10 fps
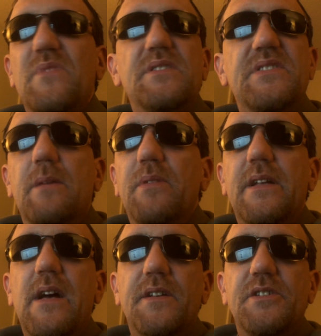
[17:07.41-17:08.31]
simply
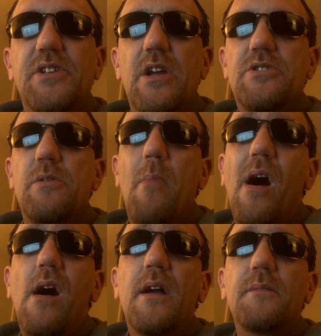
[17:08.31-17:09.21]
not to change your
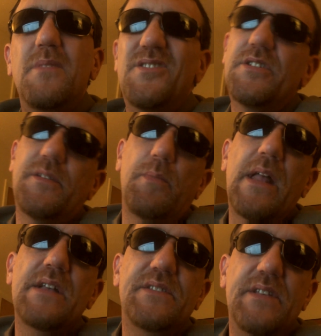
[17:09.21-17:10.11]
mind, but just to
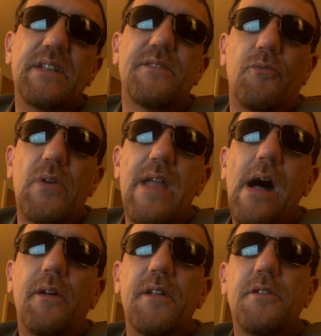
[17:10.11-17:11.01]
plant seeds of
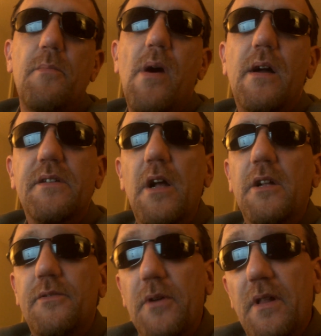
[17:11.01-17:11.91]
reality in your mind,
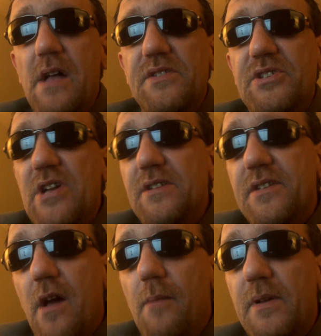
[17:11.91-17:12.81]
to realize change's
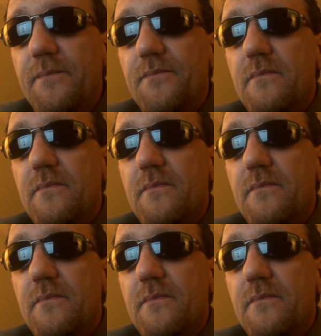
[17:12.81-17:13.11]
coming.